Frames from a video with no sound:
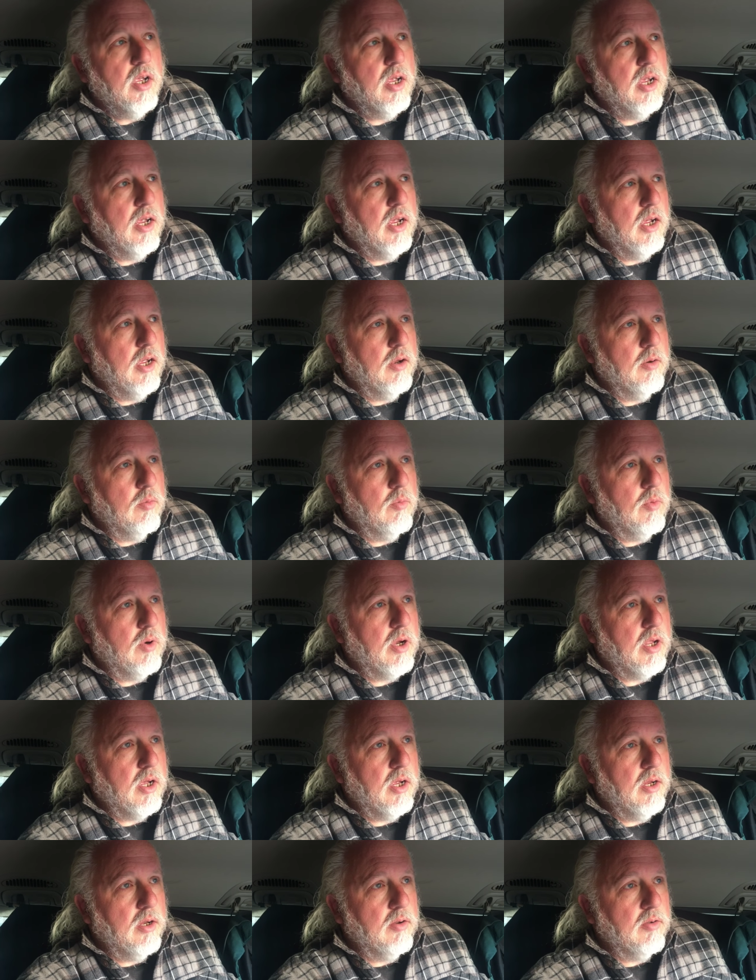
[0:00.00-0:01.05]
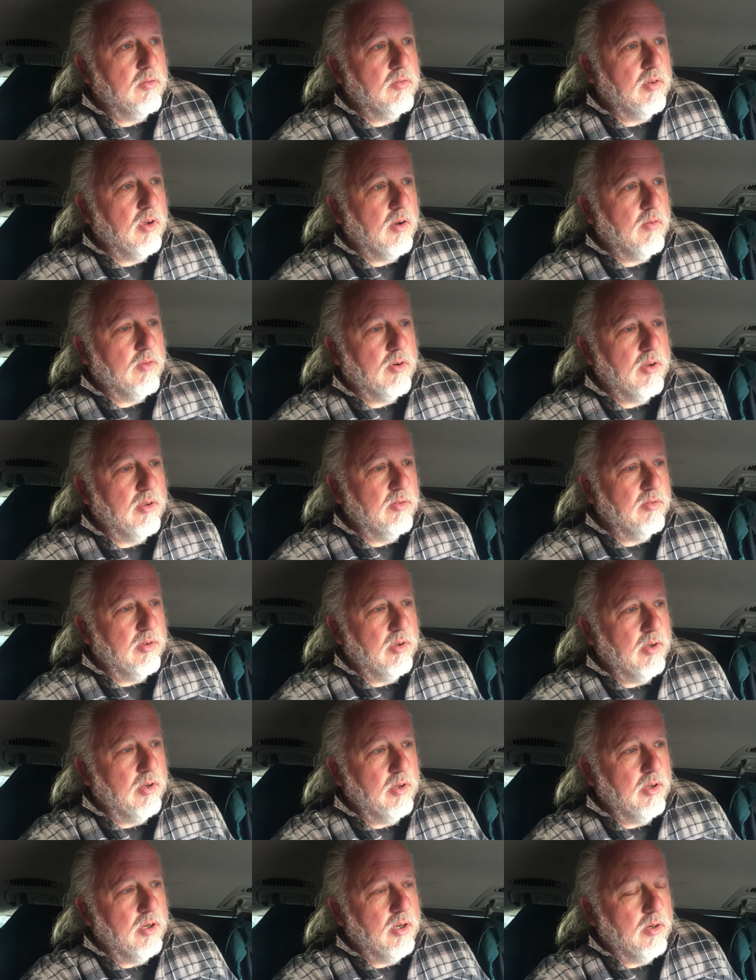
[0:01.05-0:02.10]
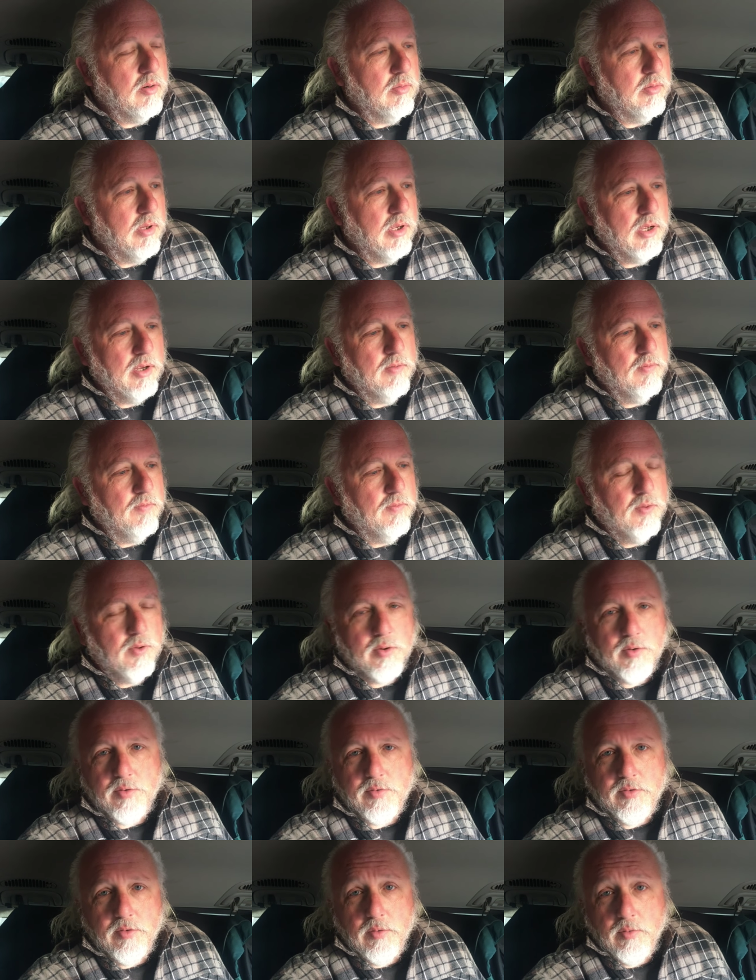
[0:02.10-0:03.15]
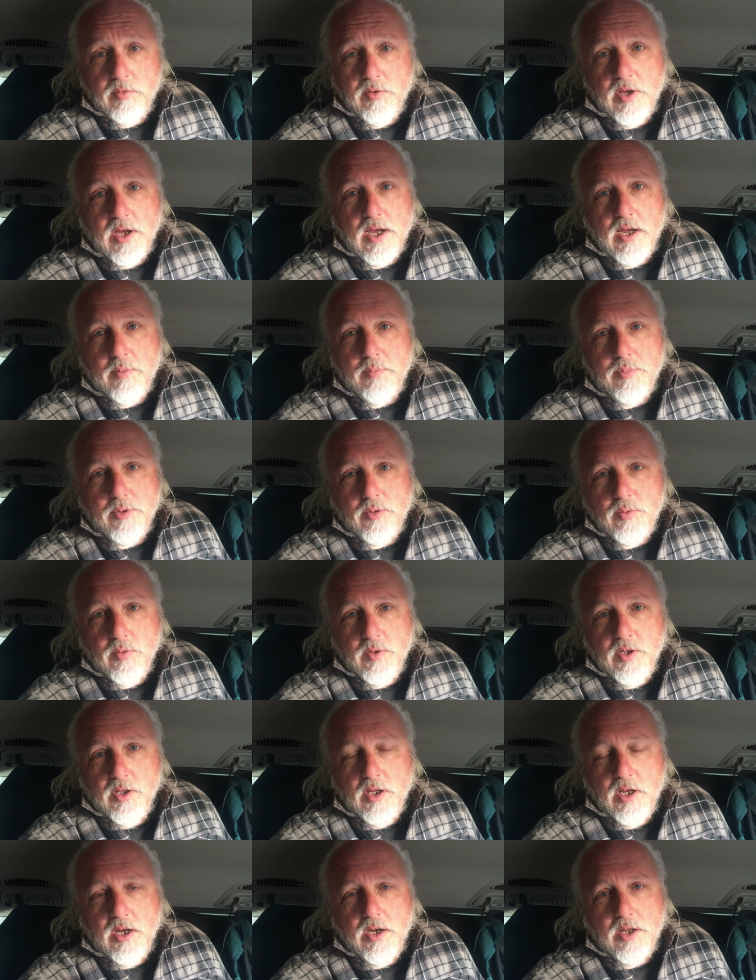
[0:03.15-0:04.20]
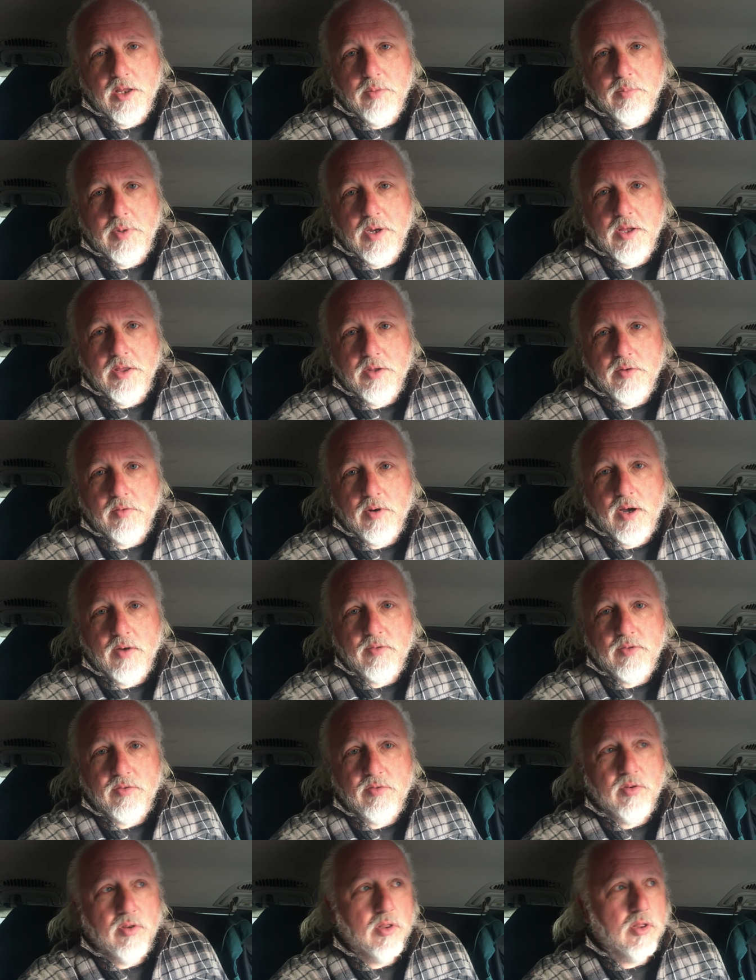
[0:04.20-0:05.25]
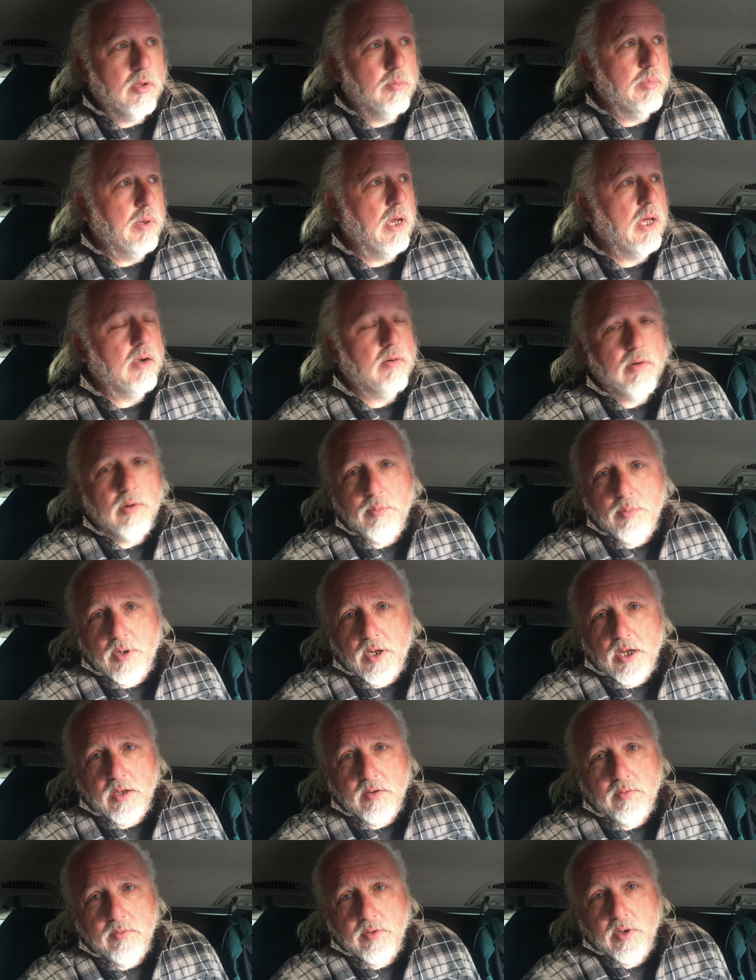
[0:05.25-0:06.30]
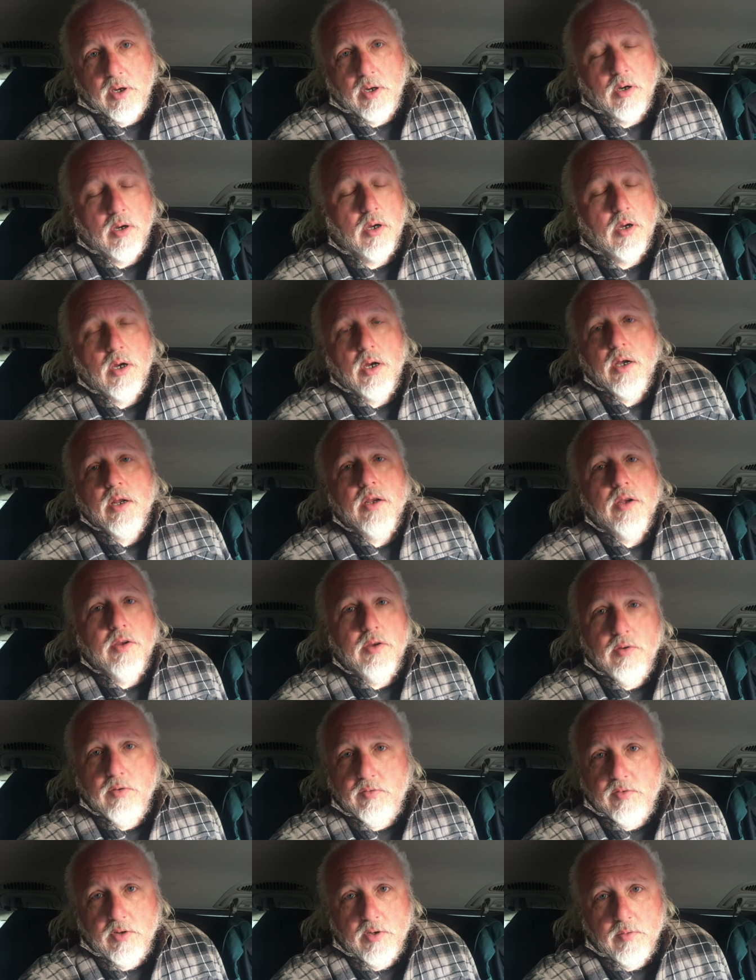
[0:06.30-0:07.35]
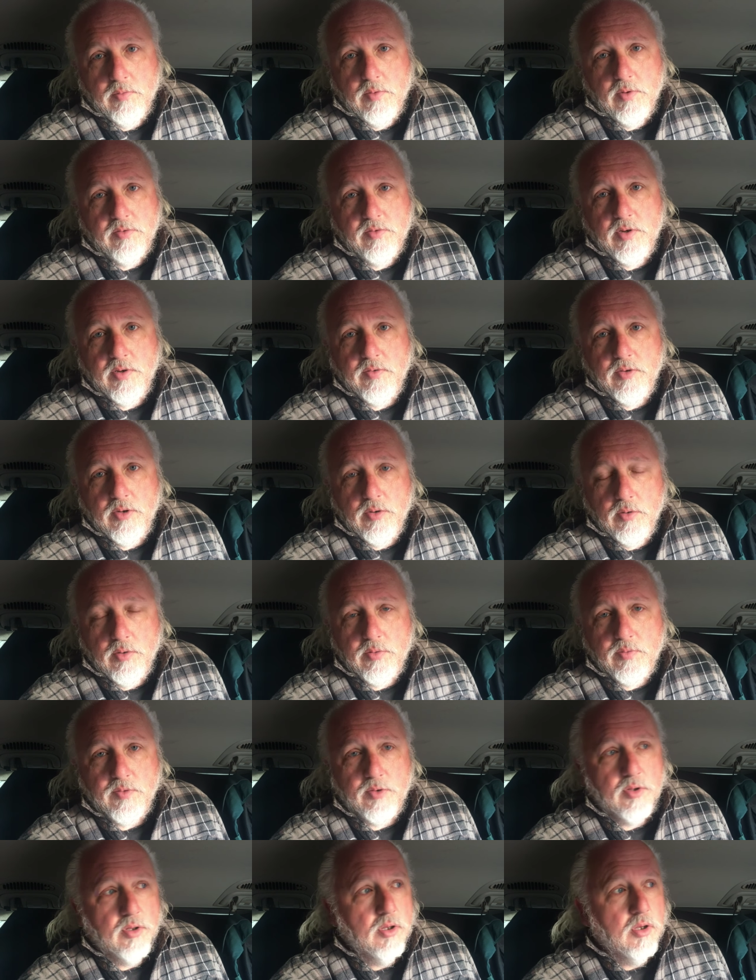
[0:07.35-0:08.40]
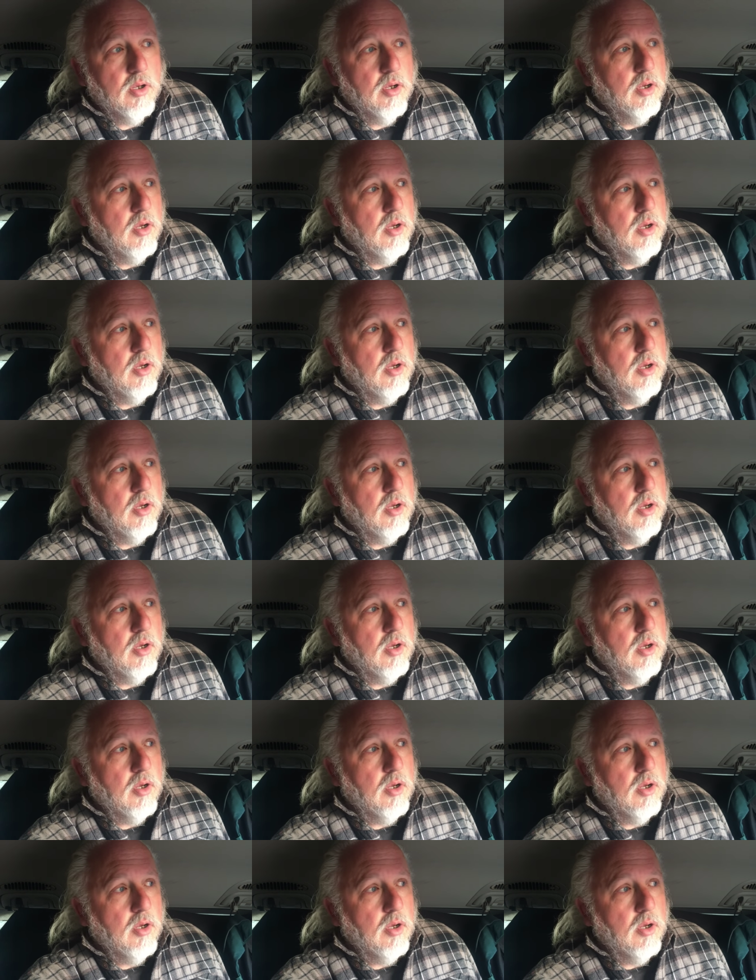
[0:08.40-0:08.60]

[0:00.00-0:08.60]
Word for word: And what I discovered is that, you know, that foot or so gap between the end of the bed, the driver's seat, the battery box there, I didn't use it. It wasn't even useful.